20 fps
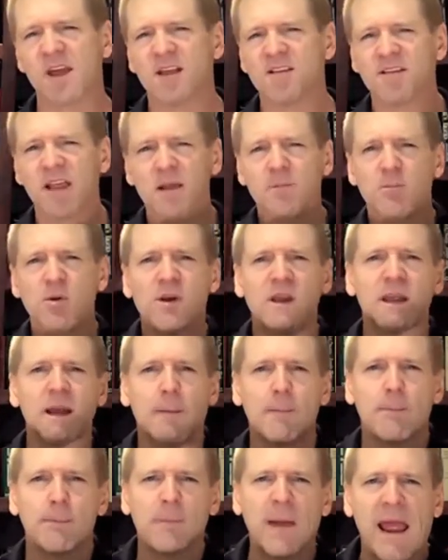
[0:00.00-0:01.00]
It's like putting
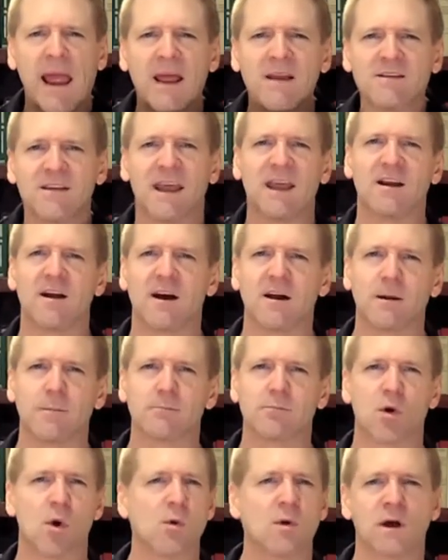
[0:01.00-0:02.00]
a Band-Aid on a
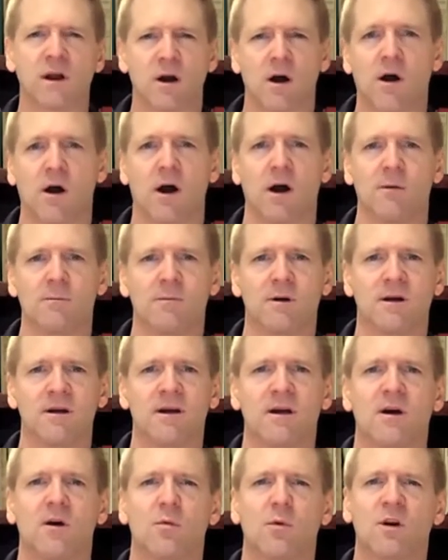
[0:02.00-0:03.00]
broken arm.
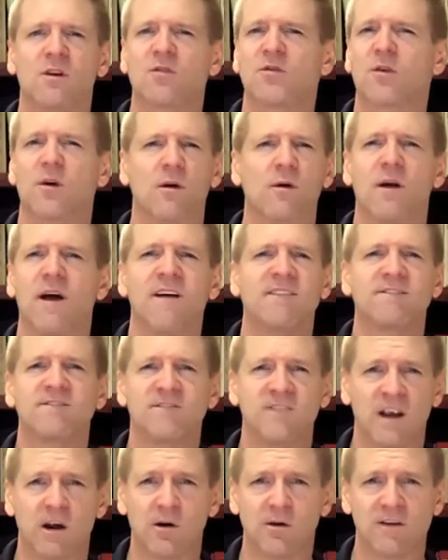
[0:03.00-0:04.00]
Works for
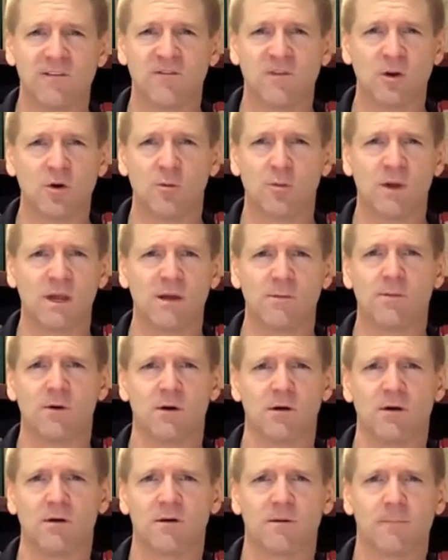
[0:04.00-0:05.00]
very few
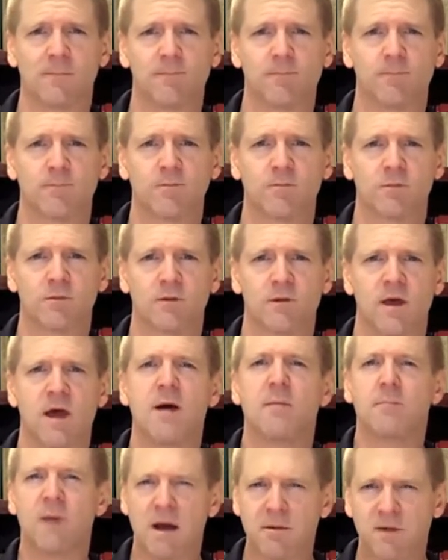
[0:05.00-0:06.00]
people.
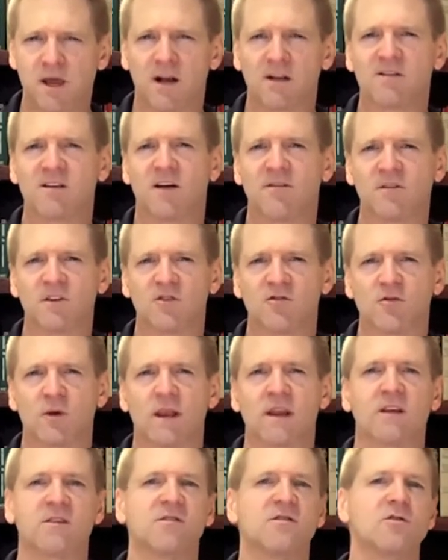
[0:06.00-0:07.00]
My mental toughness
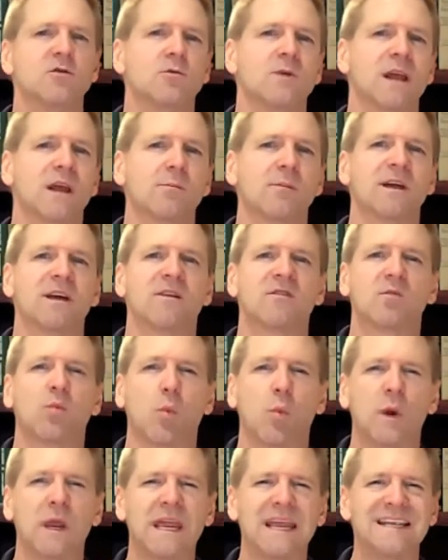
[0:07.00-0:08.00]
training is unique because
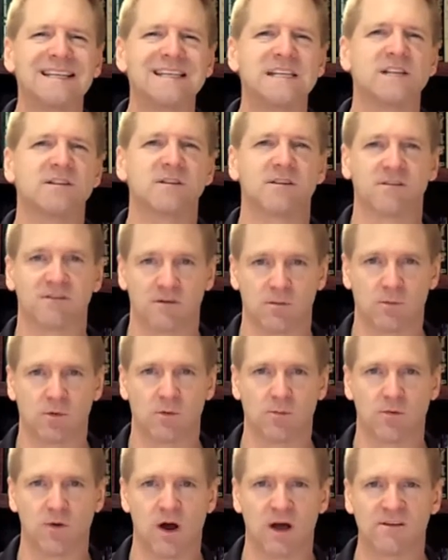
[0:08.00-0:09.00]
we teach a simple
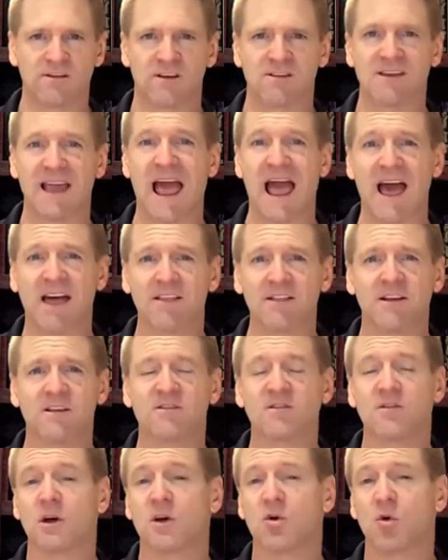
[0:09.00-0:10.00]
process
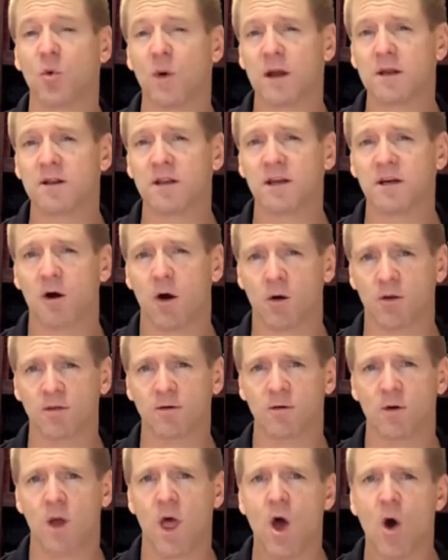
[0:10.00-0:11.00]
athletes can quickly go
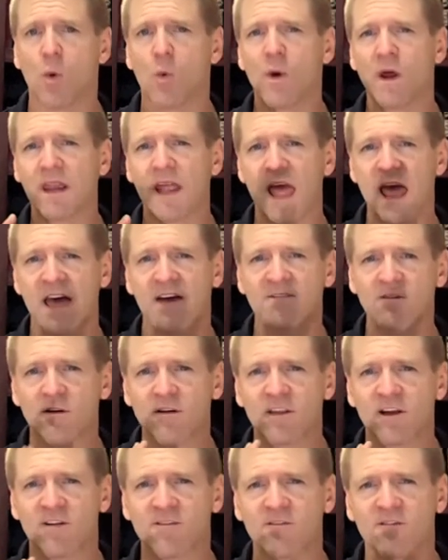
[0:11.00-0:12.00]
through whenever
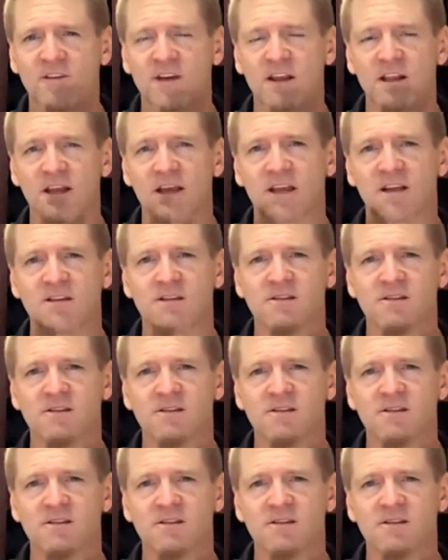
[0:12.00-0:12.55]
they're feeling a